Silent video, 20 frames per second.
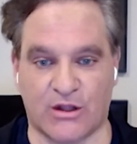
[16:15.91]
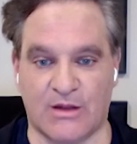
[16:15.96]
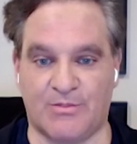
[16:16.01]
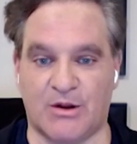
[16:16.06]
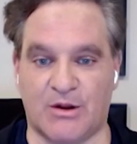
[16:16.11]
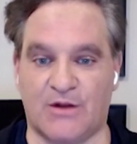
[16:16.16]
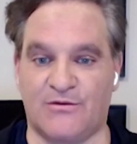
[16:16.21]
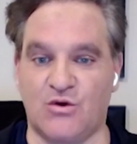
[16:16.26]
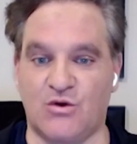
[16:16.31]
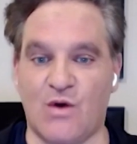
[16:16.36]
But
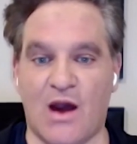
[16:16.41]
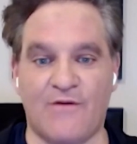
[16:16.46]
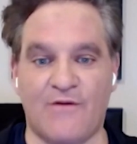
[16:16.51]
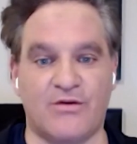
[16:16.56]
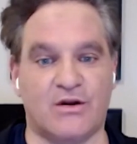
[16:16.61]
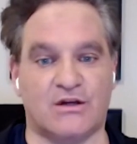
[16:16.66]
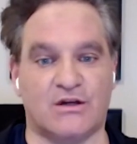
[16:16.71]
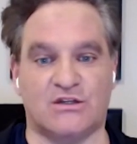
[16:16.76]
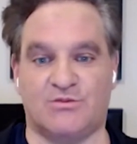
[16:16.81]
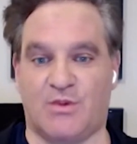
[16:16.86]
if you haven't
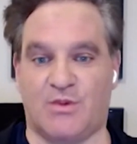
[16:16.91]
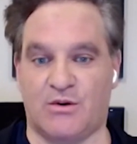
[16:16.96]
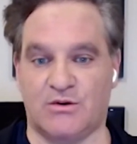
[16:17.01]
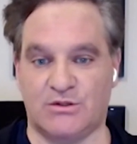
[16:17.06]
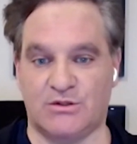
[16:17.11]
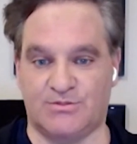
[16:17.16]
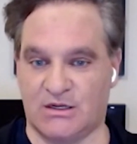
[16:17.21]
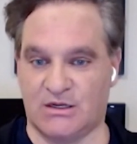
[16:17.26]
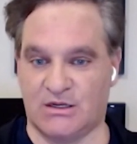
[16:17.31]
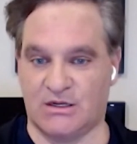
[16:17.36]

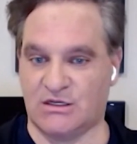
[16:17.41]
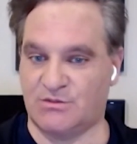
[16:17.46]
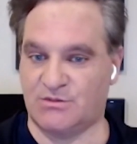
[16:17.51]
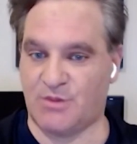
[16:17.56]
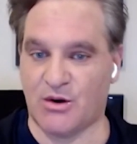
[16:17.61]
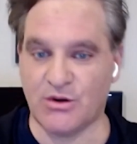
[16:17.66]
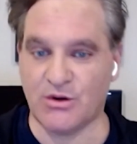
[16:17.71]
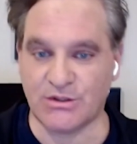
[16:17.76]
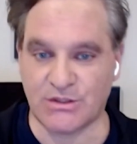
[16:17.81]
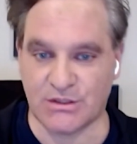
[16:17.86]
been
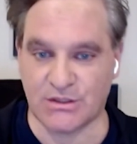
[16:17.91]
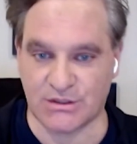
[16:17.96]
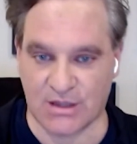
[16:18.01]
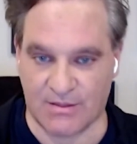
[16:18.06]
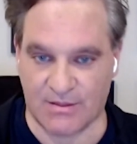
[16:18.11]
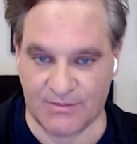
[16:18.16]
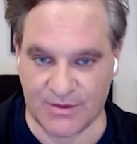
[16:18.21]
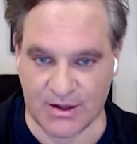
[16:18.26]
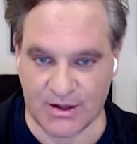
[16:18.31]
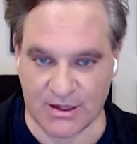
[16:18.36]
exposed to
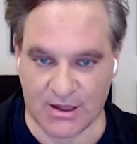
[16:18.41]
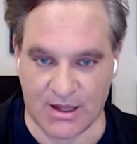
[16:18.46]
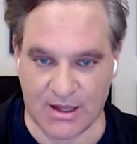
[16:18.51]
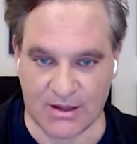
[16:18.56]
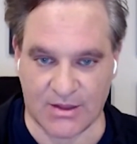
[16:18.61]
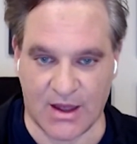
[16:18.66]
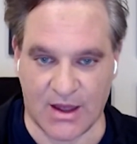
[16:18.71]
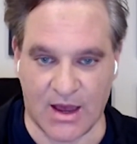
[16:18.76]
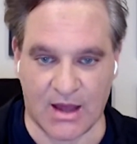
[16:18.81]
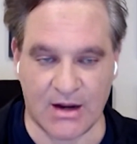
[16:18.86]
something like
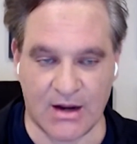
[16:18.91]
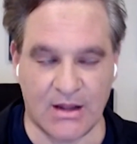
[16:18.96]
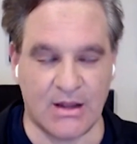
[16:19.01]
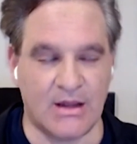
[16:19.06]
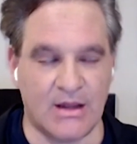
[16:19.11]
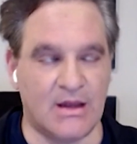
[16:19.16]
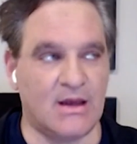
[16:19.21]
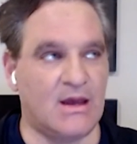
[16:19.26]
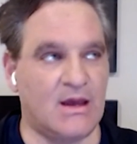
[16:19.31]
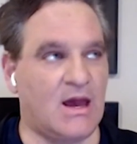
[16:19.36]
that,
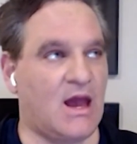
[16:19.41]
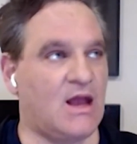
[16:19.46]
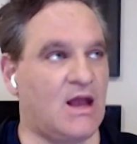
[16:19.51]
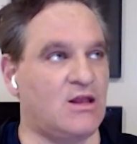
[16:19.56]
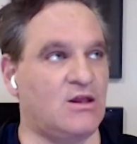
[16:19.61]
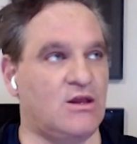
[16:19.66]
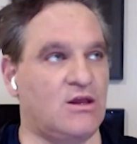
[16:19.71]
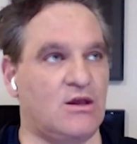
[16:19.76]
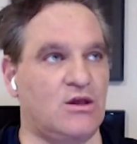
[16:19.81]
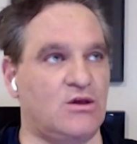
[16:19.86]
and
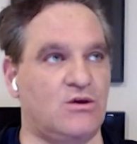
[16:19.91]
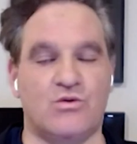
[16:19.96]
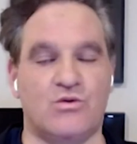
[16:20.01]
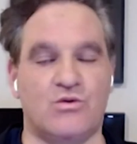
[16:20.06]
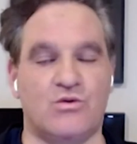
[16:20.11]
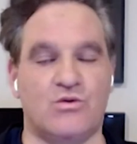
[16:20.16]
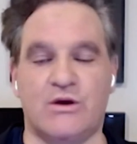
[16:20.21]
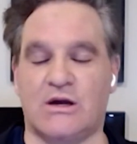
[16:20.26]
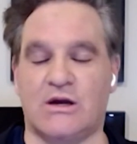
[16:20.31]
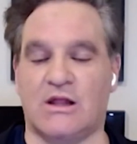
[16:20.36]
you
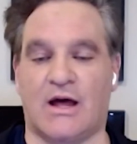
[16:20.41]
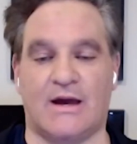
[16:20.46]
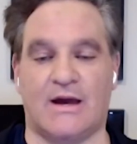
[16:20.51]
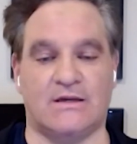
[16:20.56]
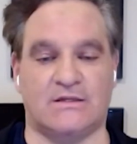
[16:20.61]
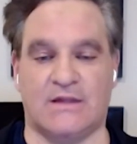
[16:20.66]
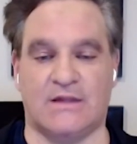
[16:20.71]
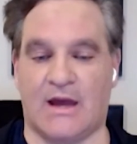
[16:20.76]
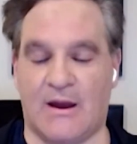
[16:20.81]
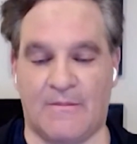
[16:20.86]
realize
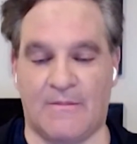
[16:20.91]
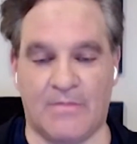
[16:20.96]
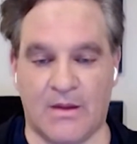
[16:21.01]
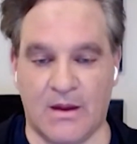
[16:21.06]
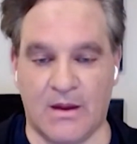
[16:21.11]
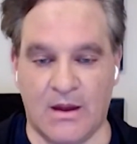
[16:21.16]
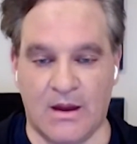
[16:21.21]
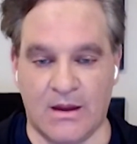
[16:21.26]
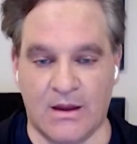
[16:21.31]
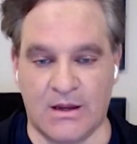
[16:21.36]
that,
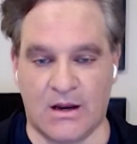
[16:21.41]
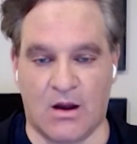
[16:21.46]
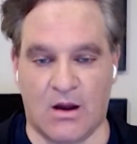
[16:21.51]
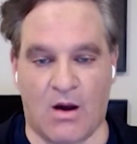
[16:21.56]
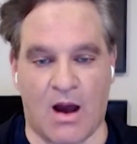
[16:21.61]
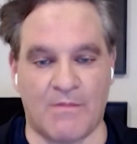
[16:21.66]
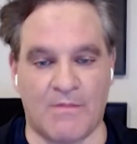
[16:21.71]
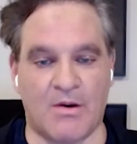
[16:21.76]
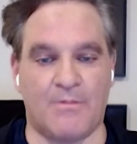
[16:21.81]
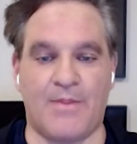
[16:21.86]

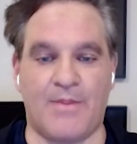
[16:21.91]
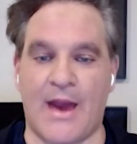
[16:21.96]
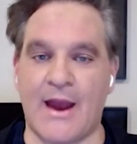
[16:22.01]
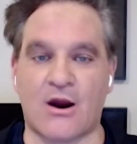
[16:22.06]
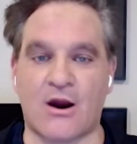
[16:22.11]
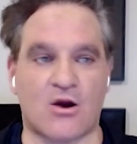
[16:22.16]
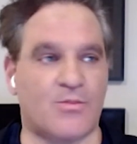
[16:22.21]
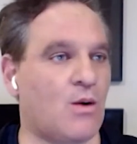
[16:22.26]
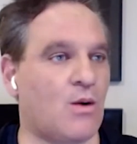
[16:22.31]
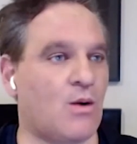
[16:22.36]
I'm a
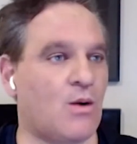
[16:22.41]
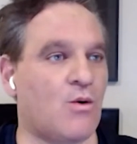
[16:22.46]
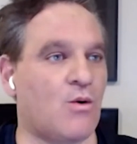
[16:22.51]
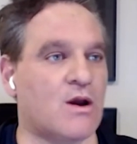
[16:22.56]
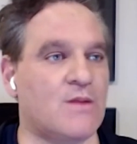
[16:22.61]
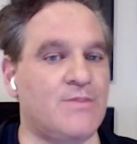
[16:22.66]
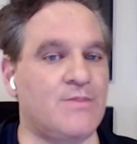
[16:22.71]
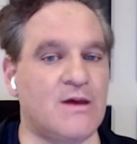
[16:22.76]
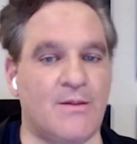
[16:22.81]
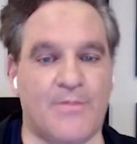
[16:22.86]
banker, but I want to
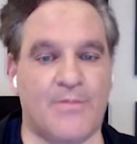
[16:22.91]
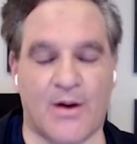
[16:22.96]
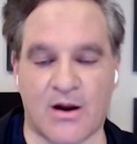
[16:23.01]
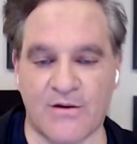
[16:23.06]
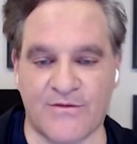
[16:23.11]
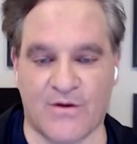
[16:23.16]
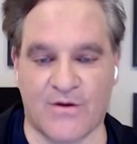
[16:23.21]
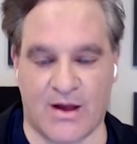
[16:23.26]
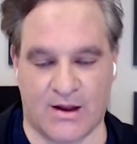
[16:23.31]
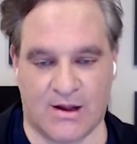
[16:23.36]
be a
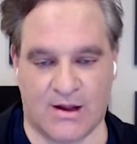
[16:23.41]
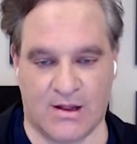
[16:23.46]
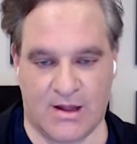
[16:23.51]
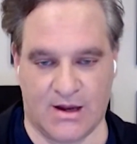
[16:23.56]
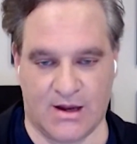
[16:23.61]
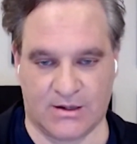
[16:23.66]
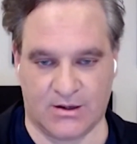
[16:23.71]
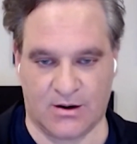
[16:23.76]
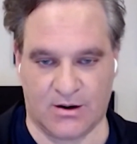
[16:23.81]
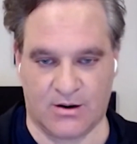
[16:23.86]
butterfly
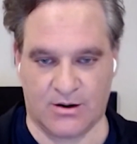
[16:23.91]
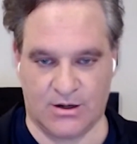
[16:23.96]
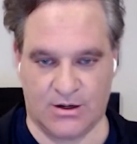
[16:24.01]
collector.